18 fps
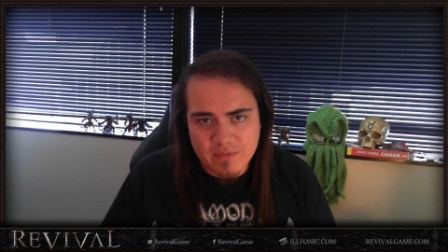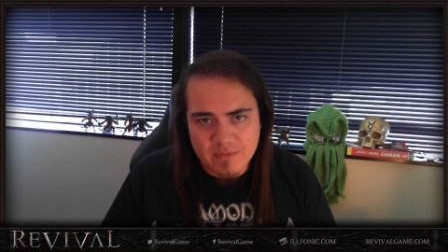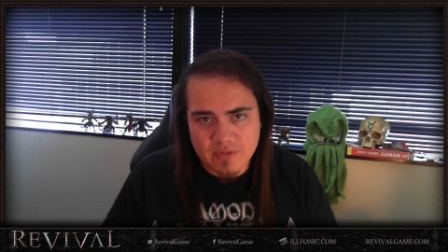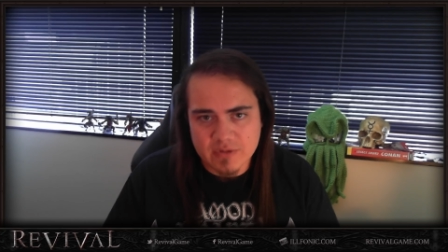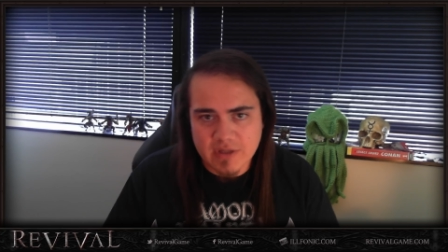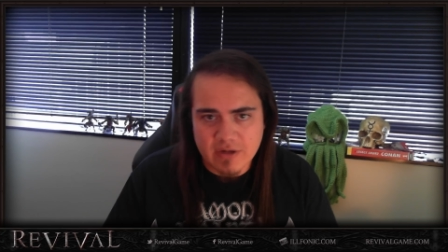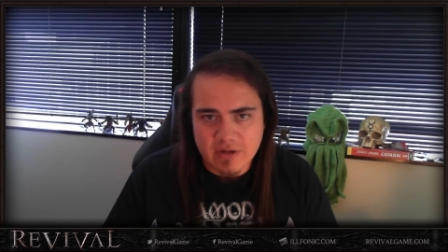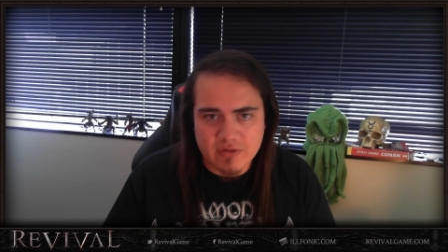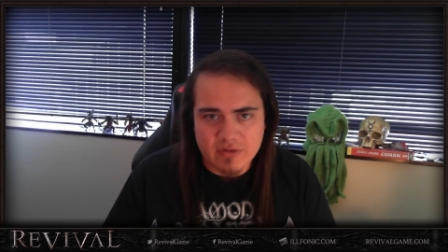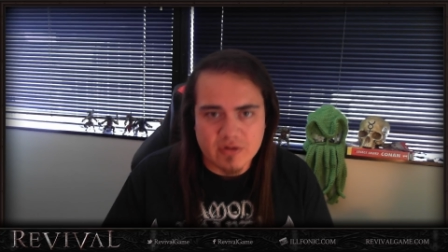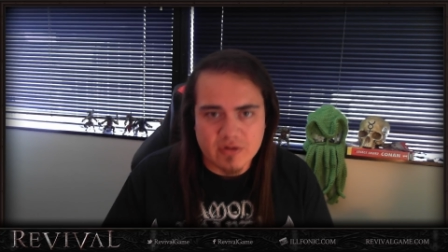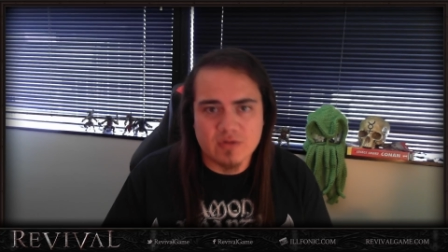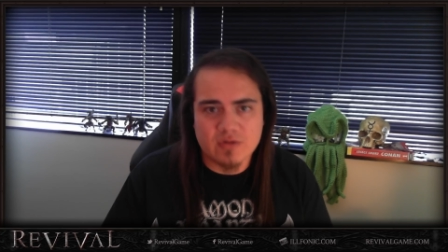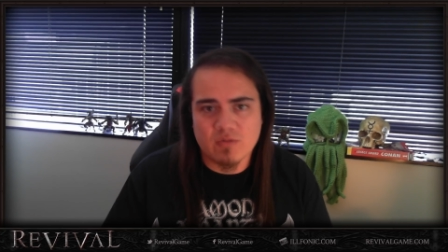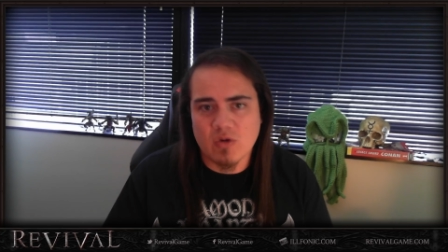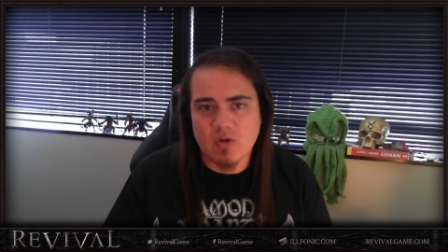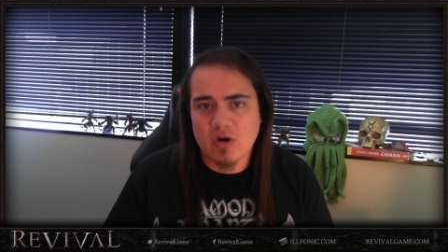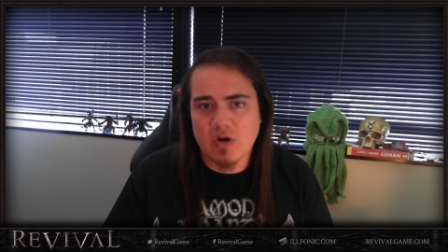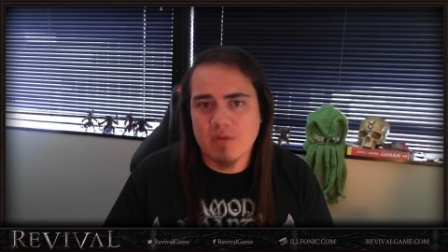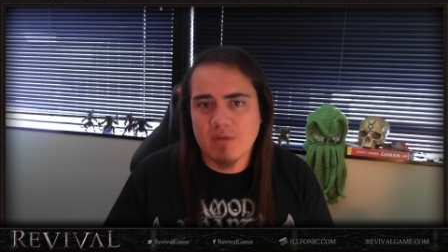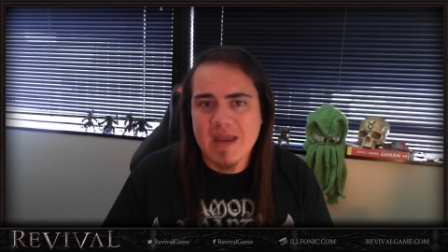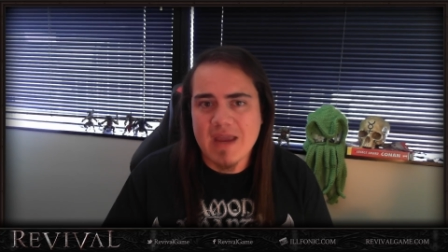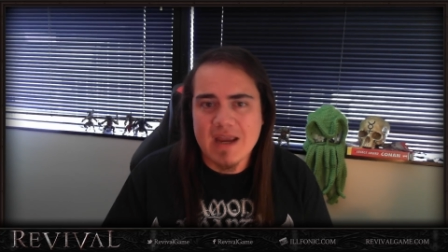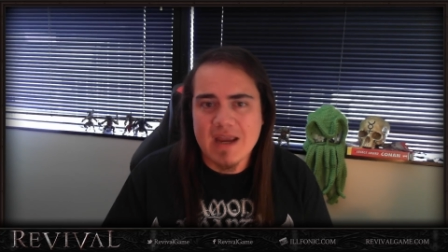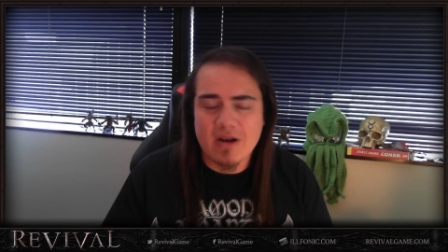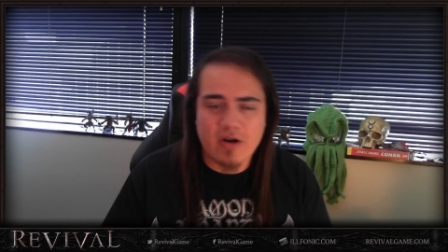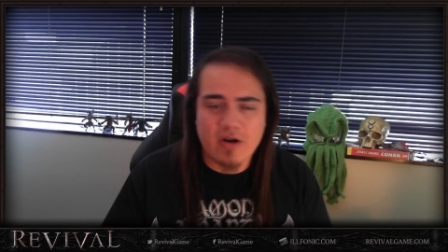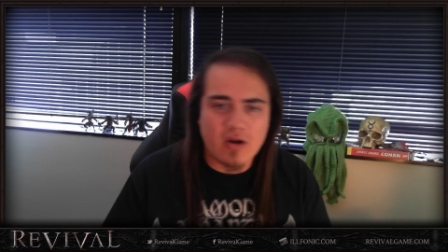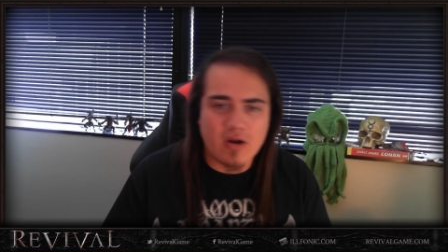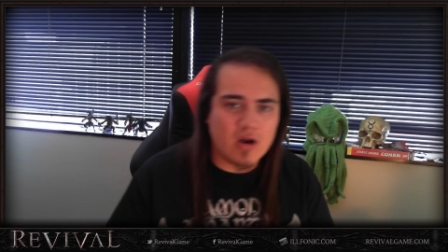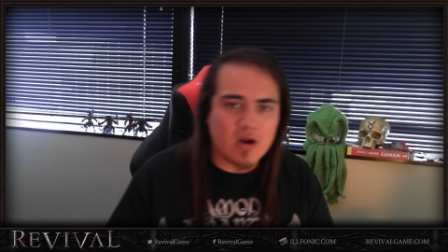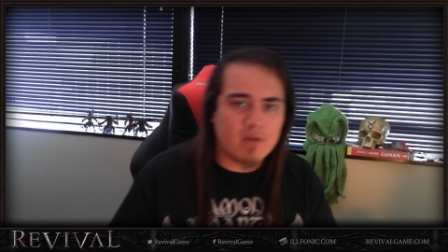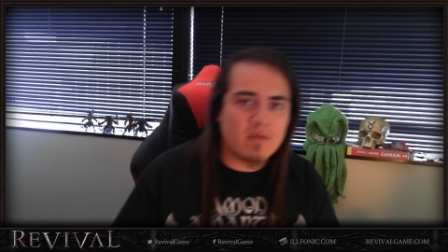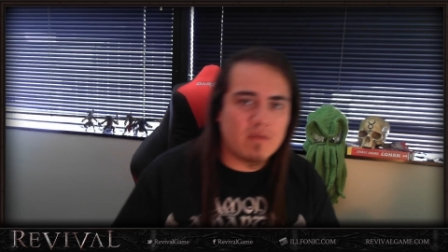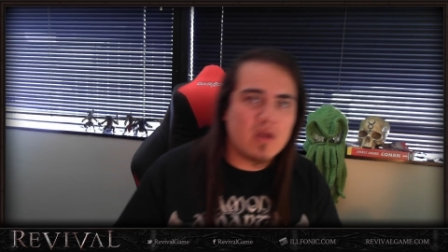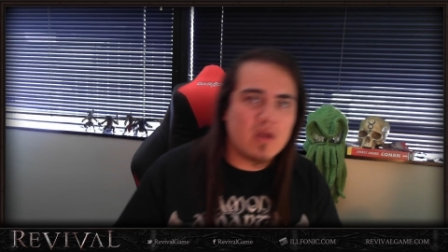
Those characters were made in our